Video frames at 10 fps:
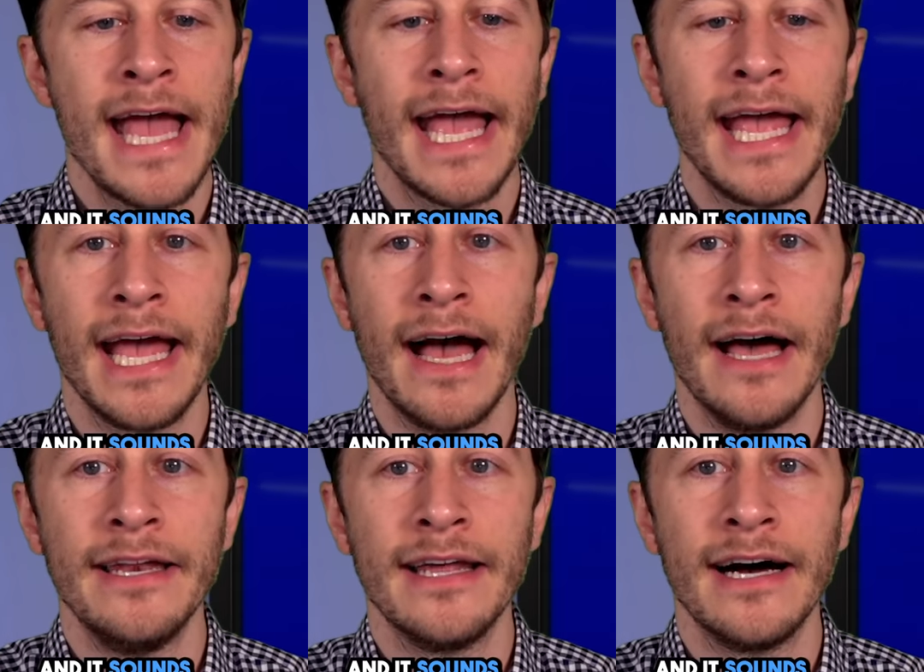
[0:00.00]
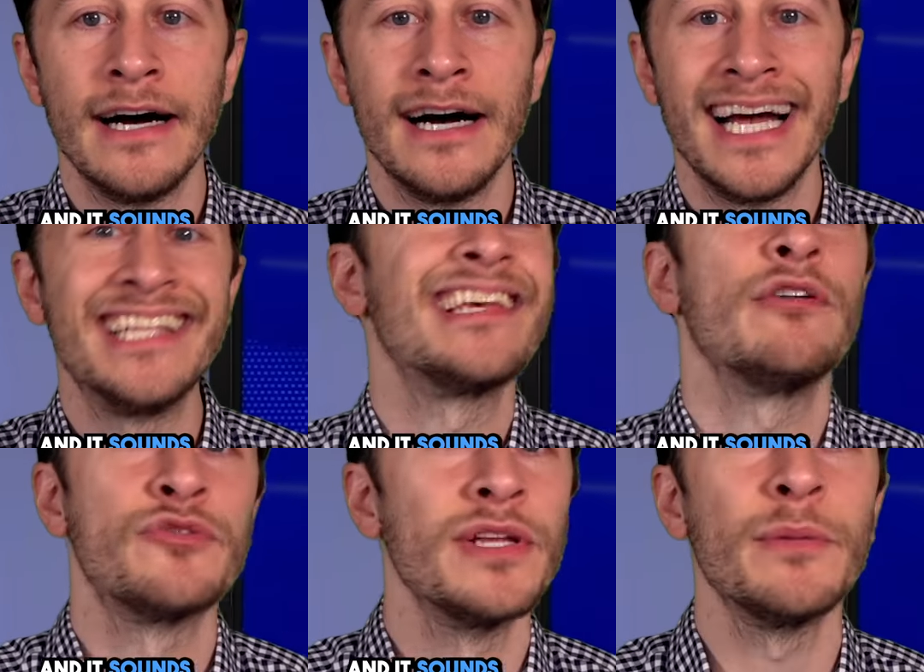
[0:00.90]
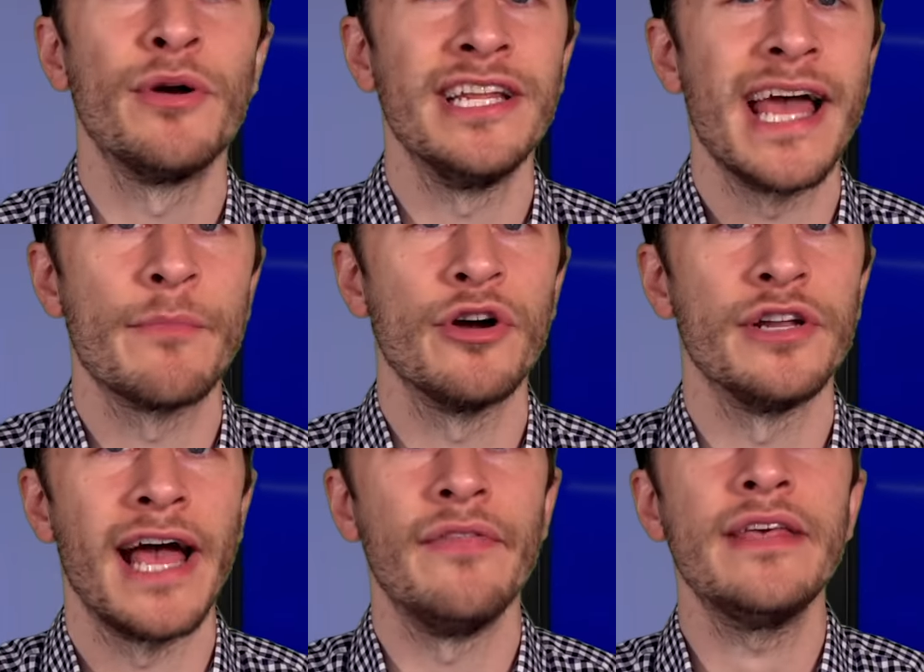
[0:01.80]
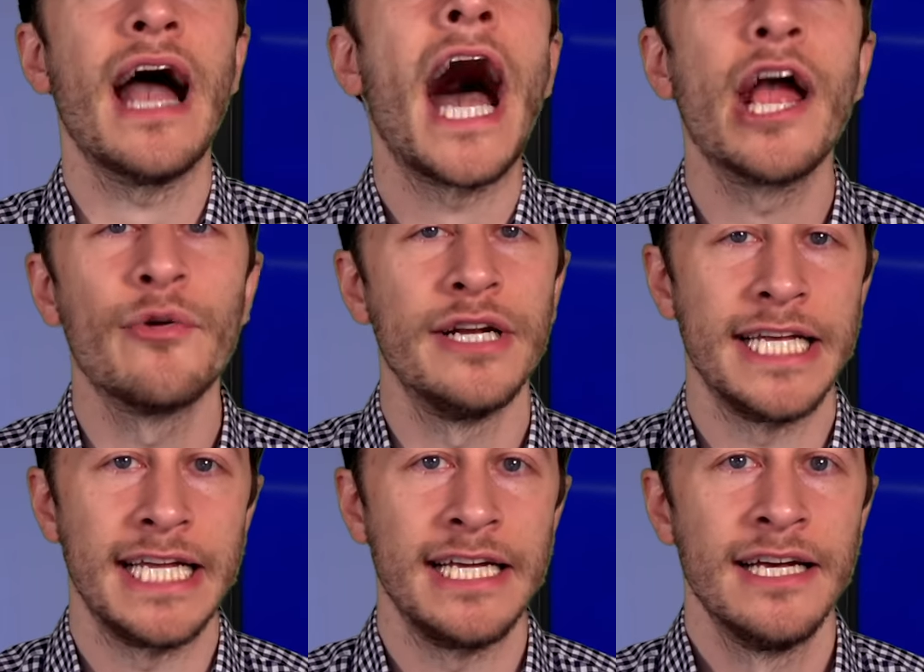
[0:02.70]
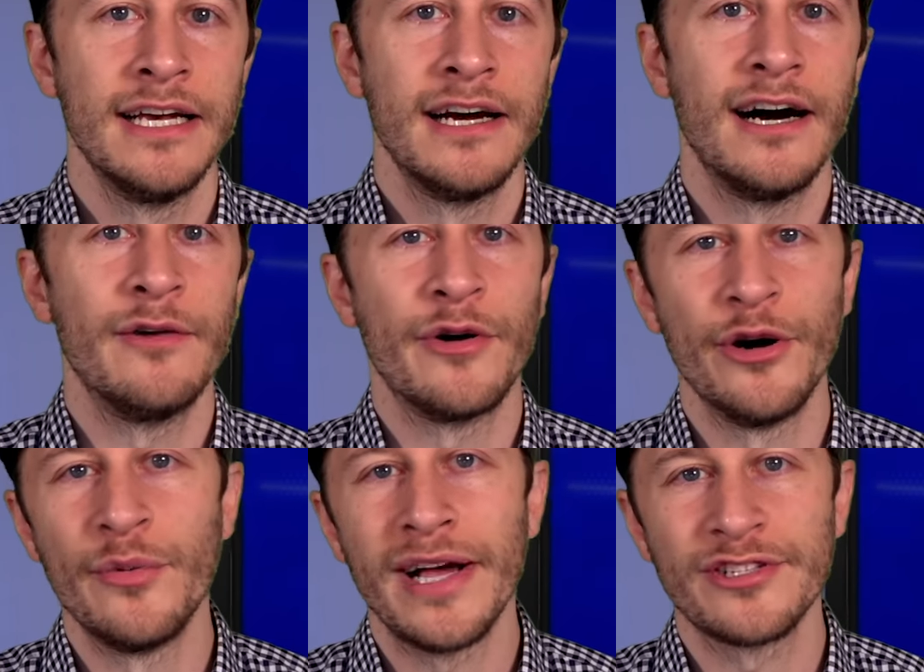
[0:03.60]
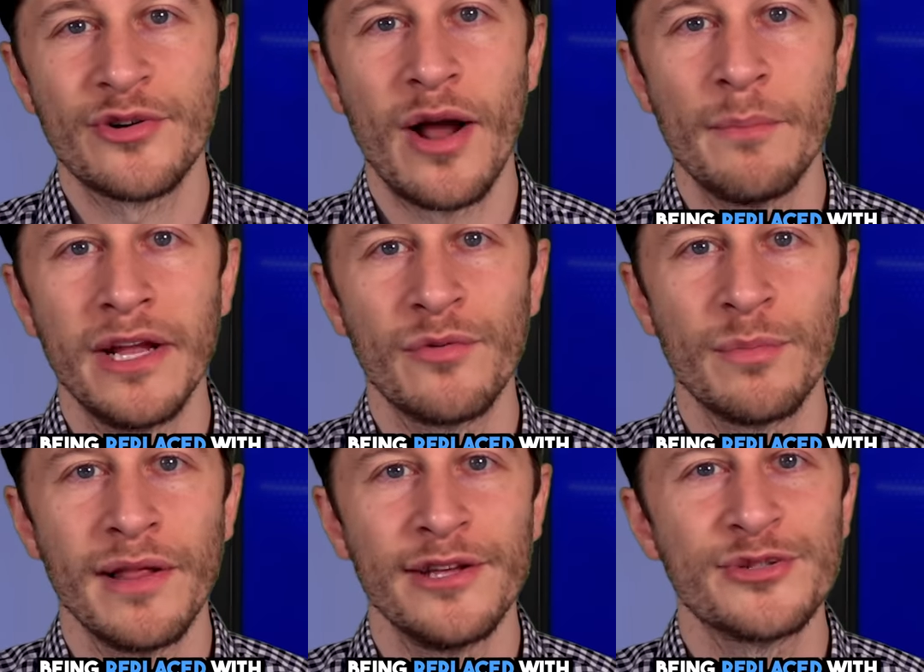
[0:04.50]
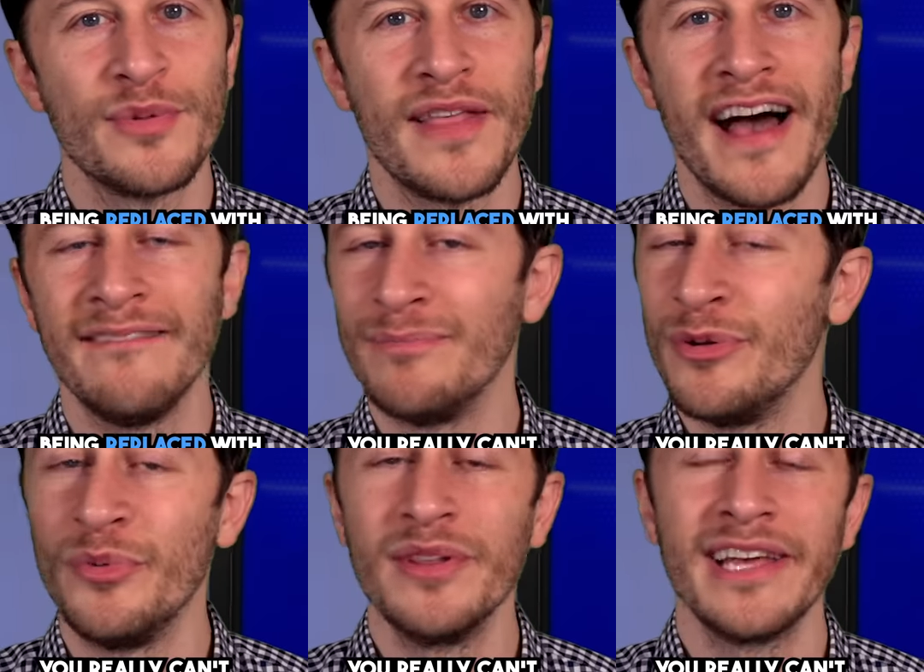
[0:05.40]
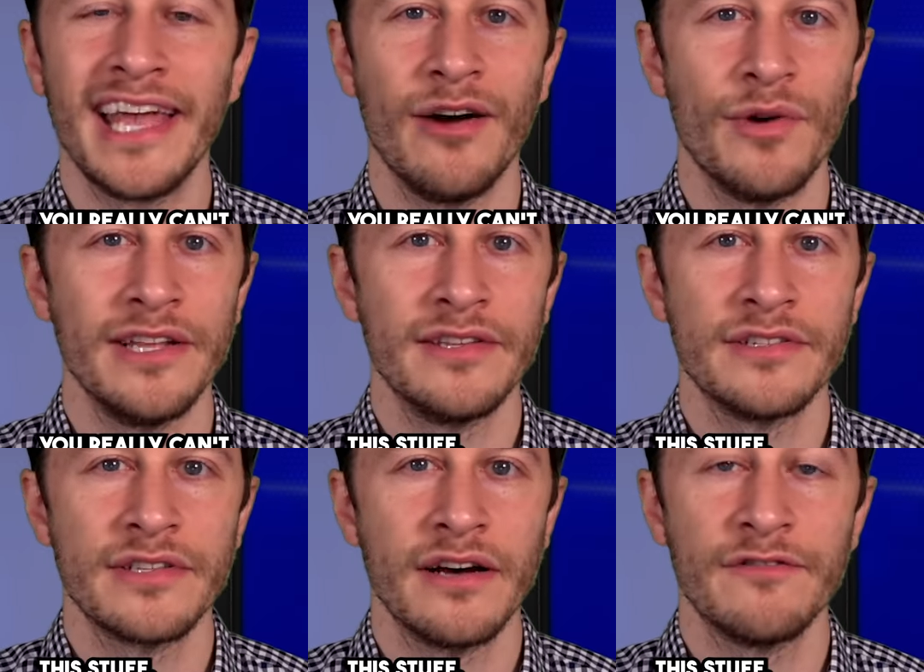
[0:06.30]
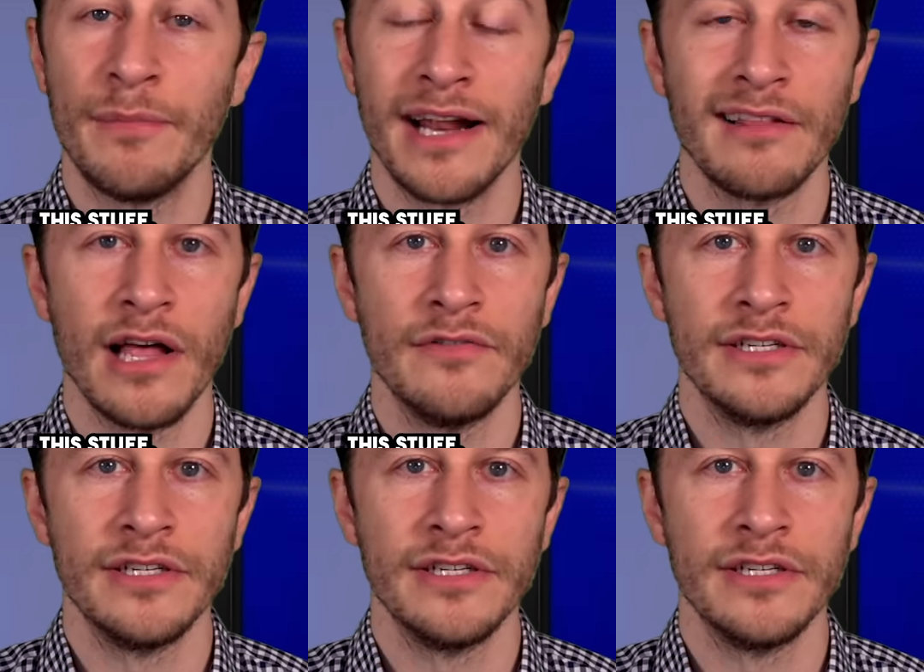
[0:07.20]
And uh, it sounds really pretty damn good. And the irony of her restaurant being replaced with that, you really can't write this stuff, but I love